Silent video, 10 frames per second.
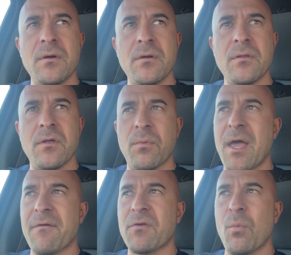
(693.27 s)
That we
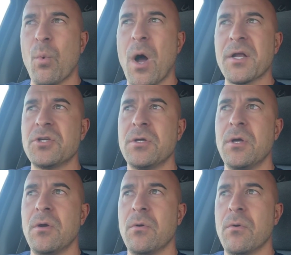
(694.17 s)
have to watch
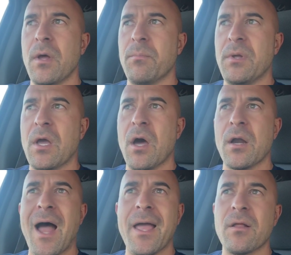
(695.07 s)
and be on
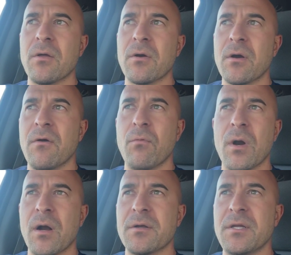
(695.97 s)
high alert of what
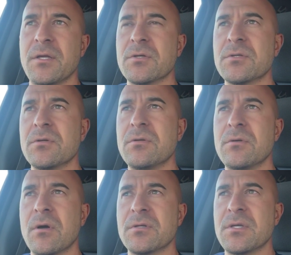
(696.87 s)
our teachers
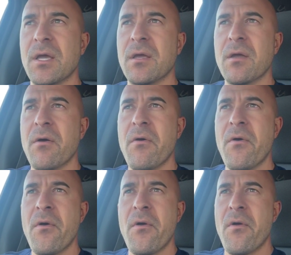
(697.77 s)
are saying?
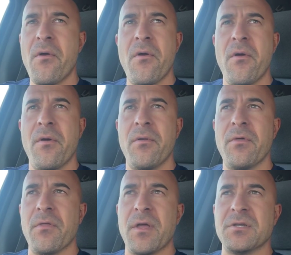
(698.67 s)

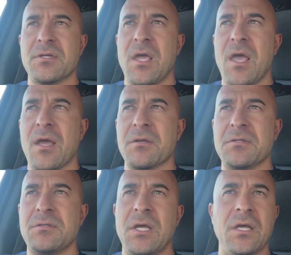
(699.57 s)
That they just can't
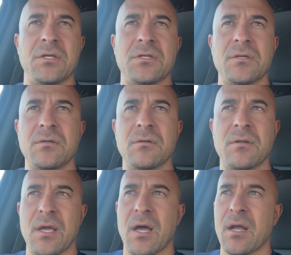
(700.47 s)
teach?
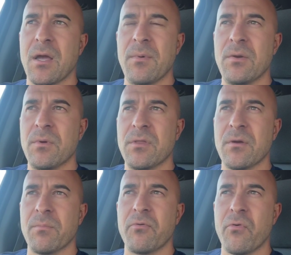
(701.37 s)
They got to come in with their
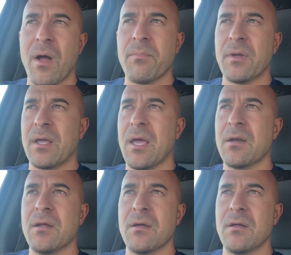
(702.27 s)

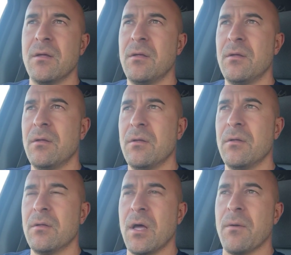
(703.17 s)
propaganda
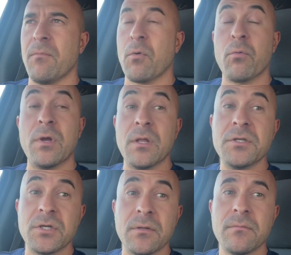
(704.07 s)
religion.